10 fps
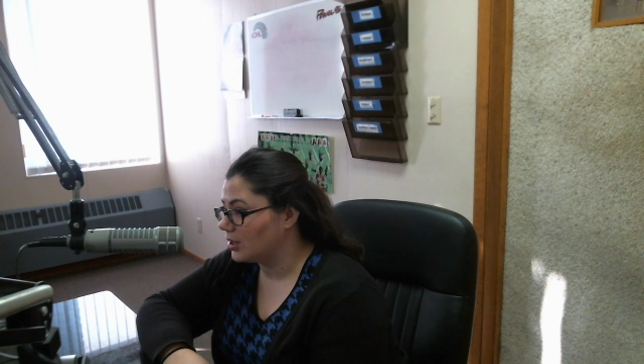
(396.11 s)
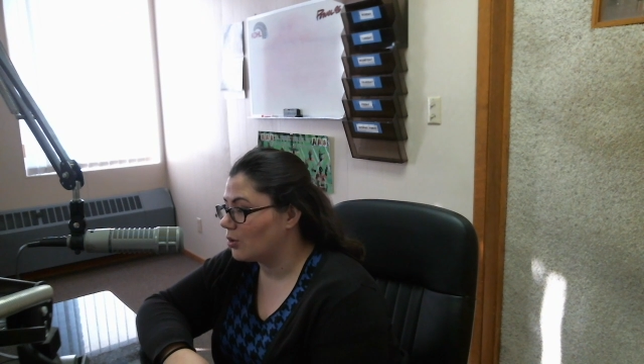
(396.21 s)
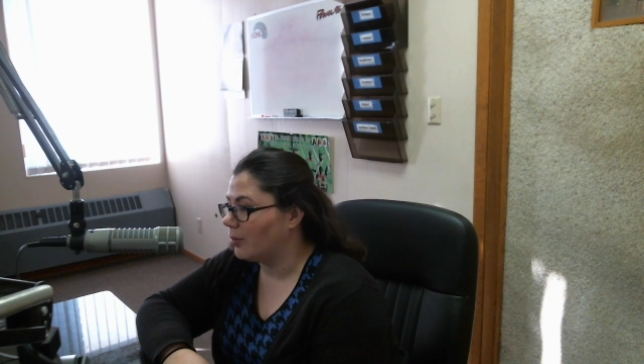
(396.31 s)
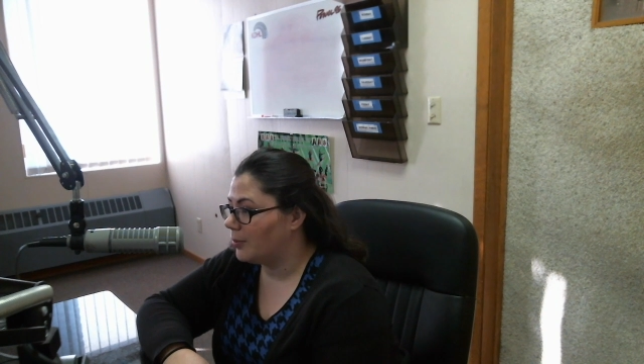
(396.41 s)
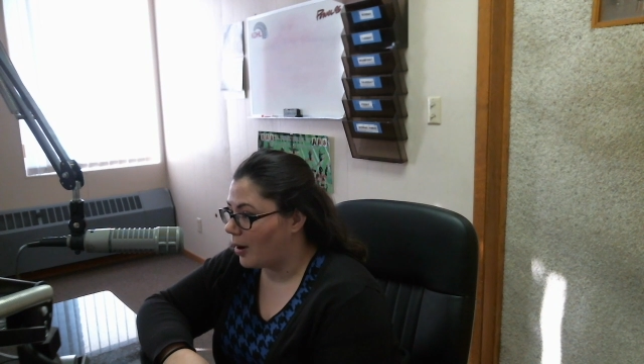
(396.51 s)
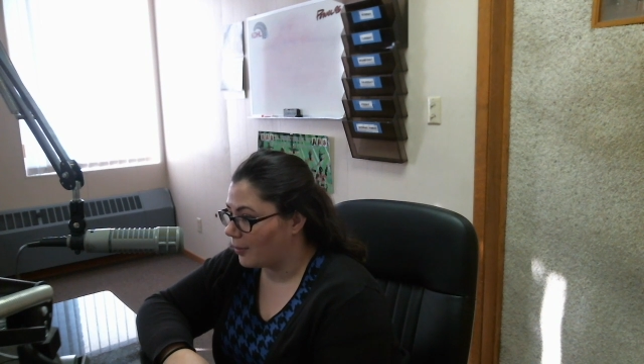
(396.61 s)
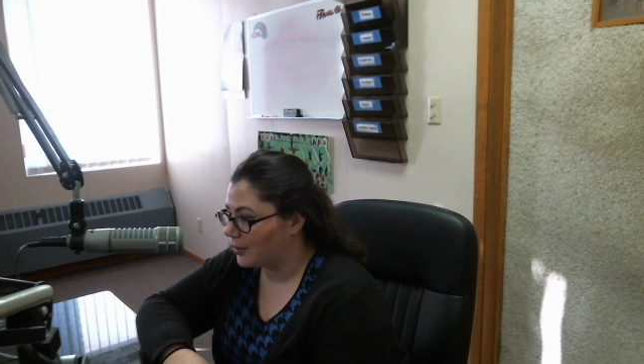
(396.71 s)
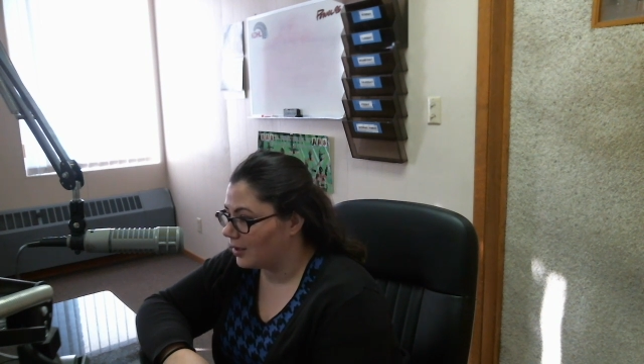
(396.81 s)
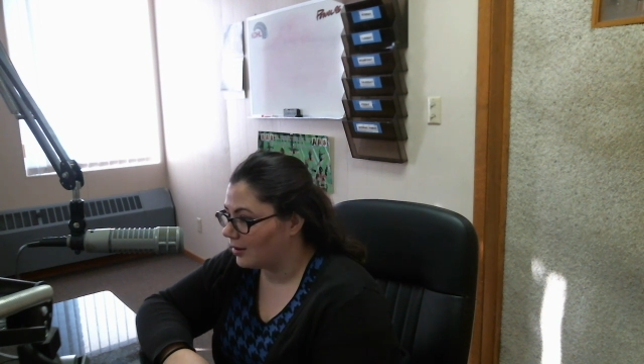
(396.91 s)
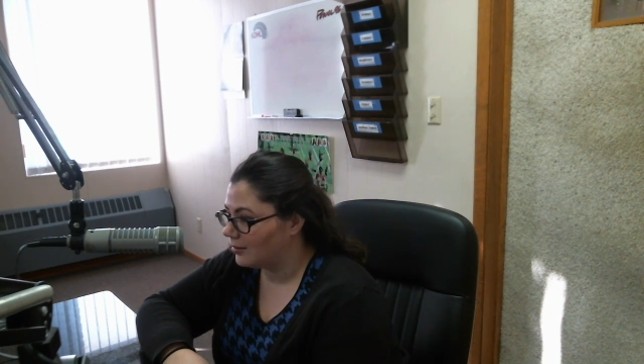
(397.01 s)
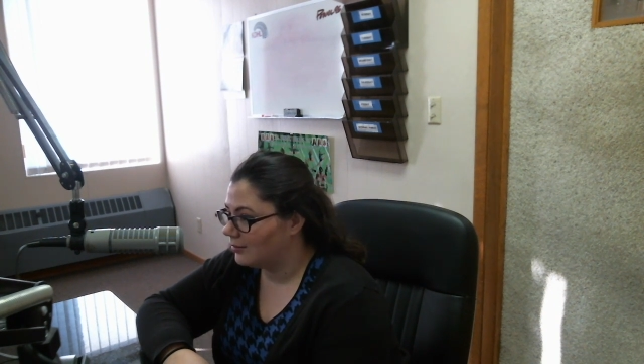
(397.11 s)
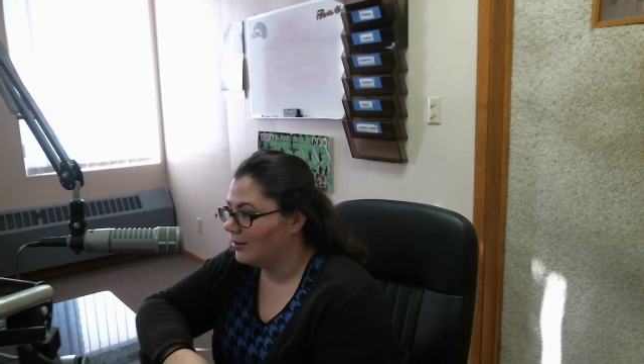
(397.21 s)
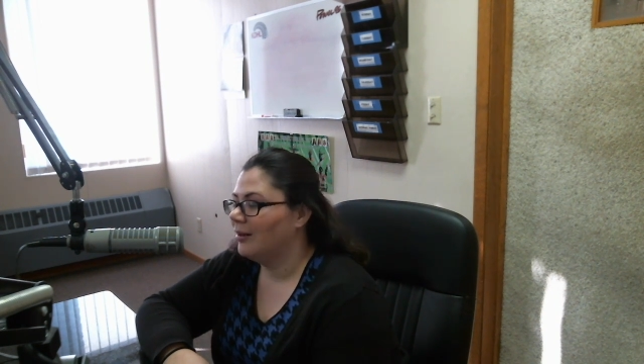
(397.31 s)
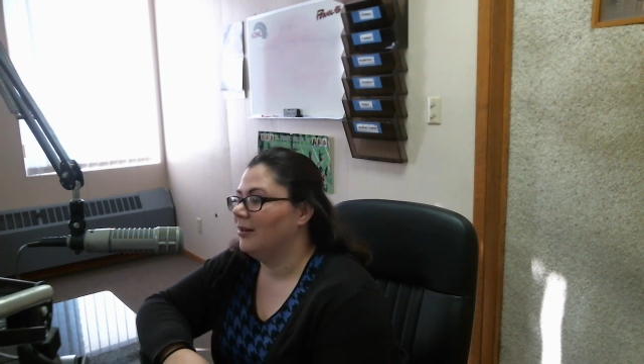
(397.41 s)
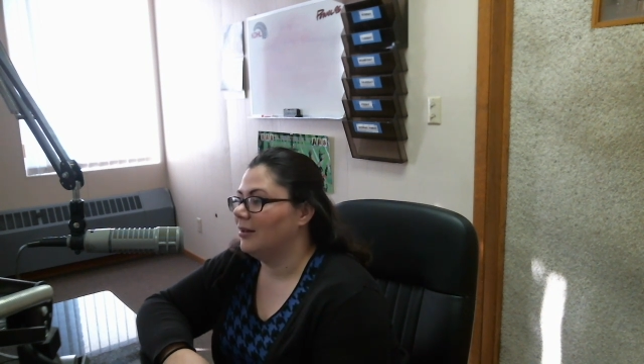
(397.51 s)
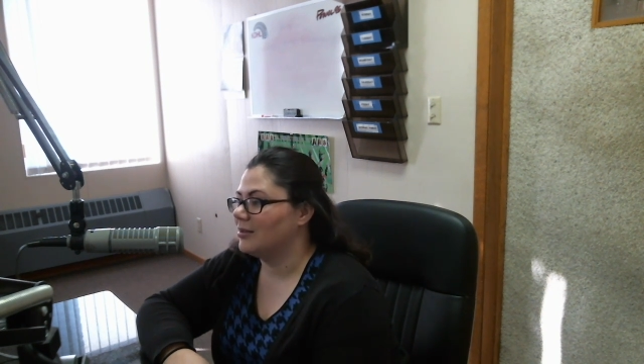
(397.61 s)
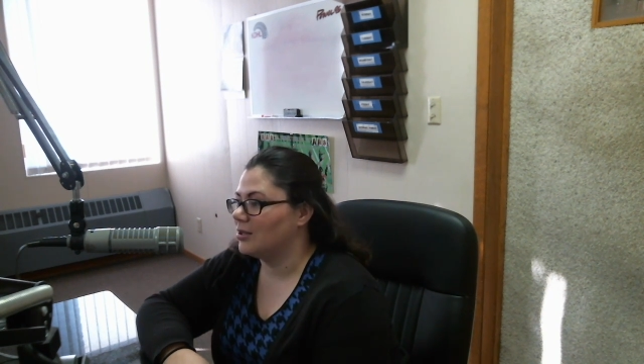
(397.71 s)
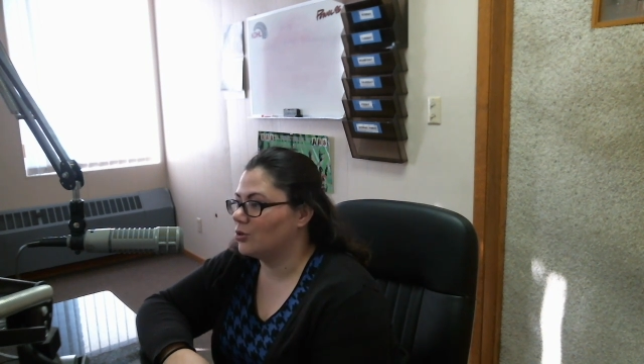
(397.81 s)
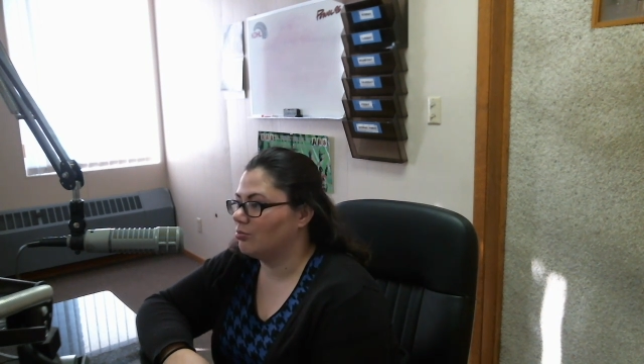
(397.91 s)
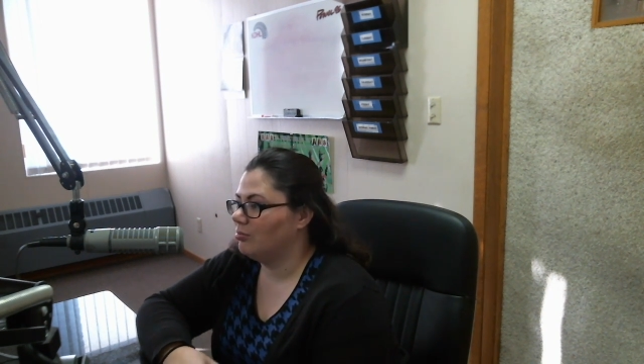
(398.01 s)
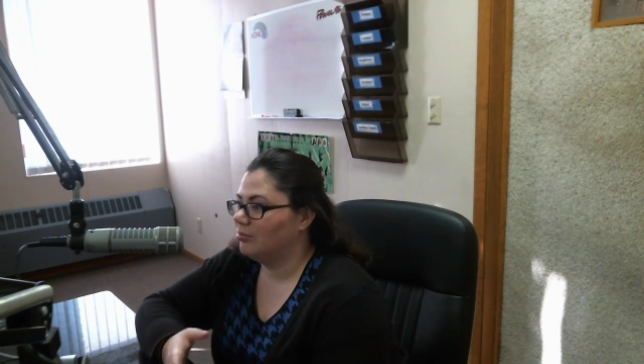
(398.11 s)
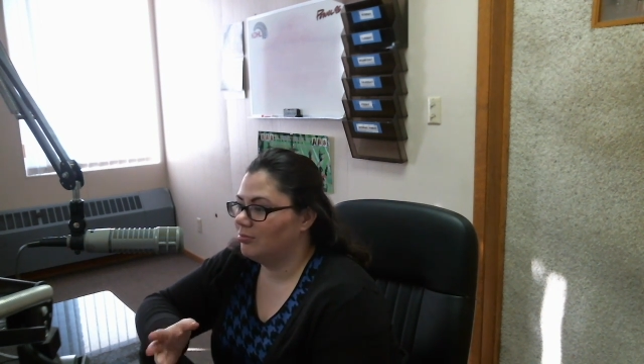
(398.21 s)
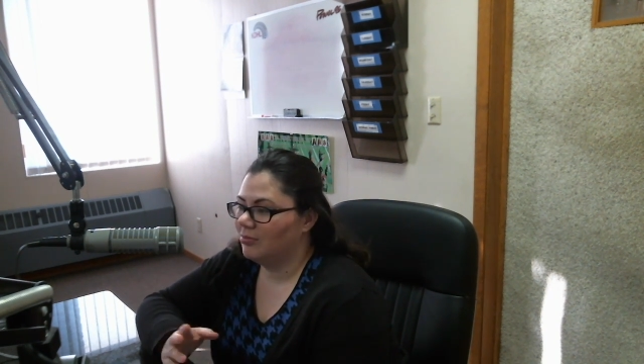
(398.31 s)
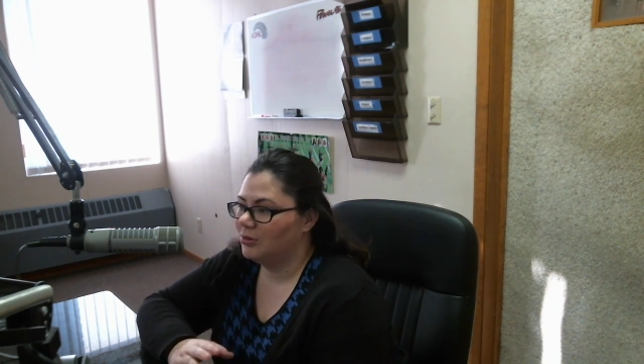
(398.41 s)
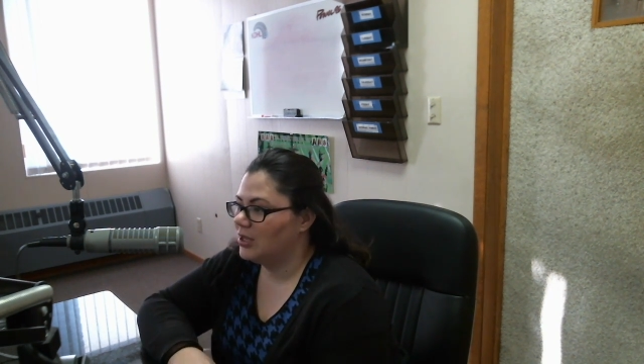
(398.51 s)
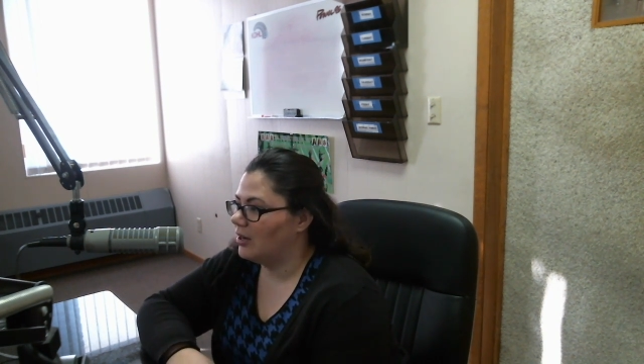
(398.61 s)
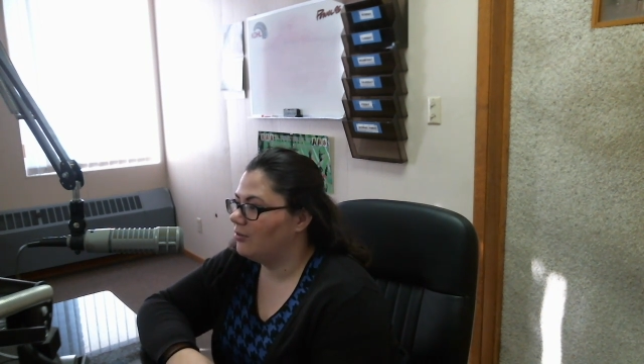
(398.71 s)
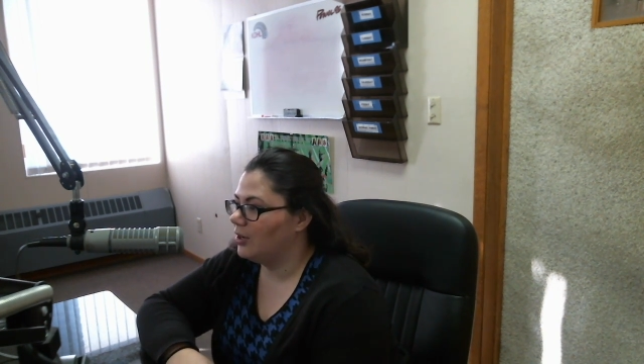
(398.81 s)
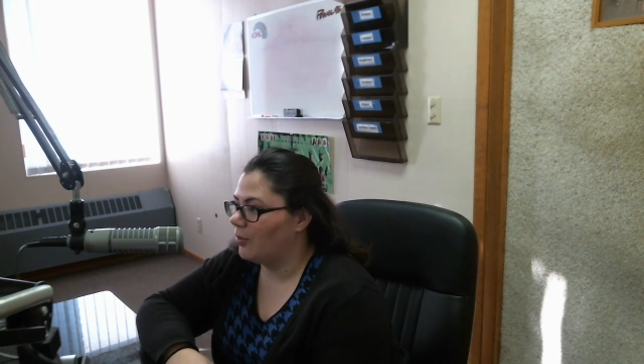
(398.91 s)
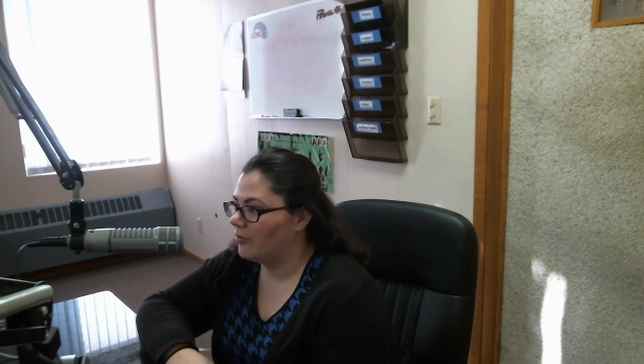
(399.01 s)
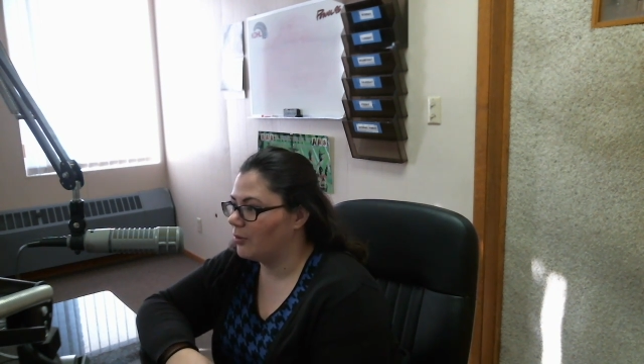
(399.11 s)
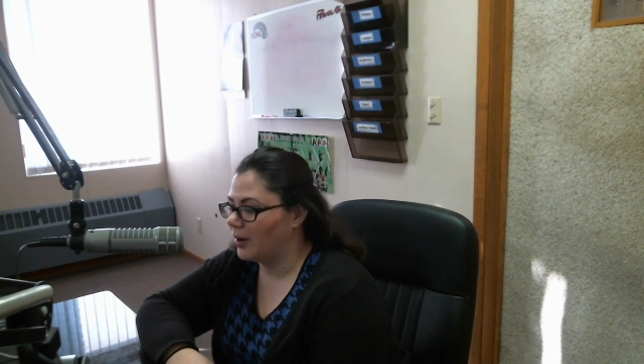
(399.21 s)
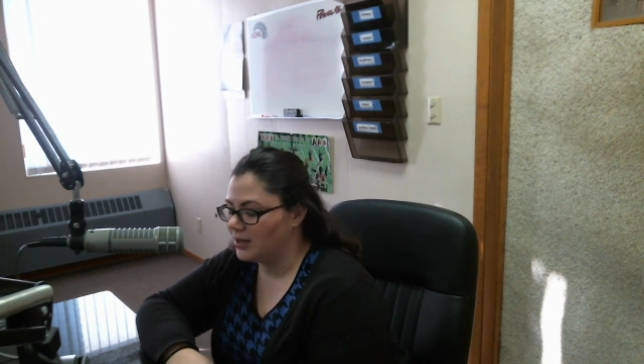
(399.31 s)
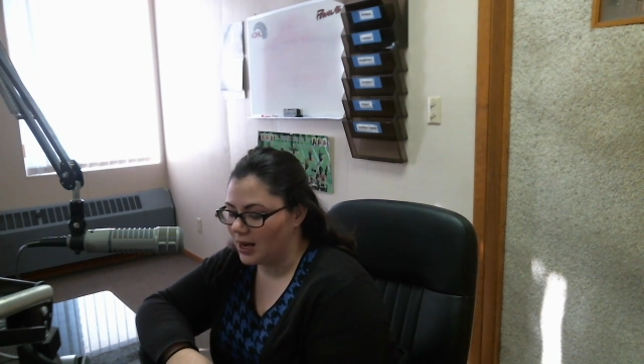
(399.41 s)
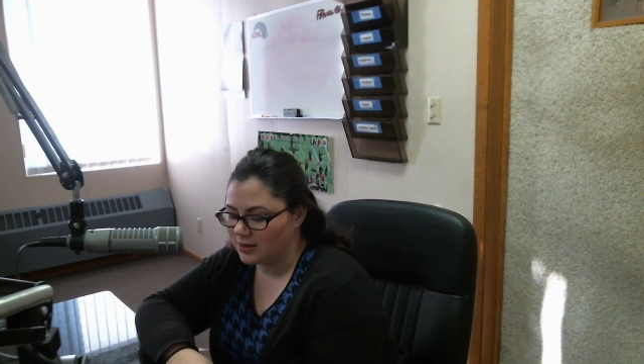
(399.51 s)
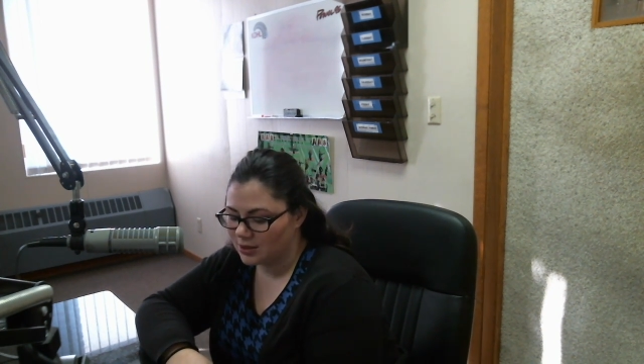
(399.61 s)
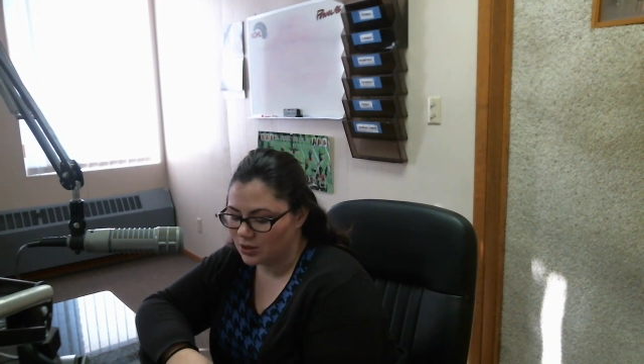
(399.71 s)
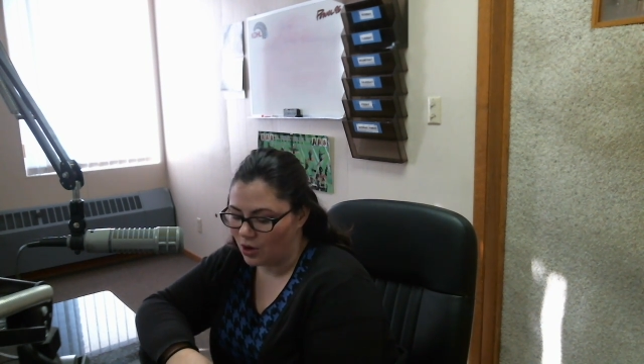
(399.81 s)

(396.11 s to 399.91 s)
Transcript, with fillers: so I'll be popping in because it's 10 feet away from my desk.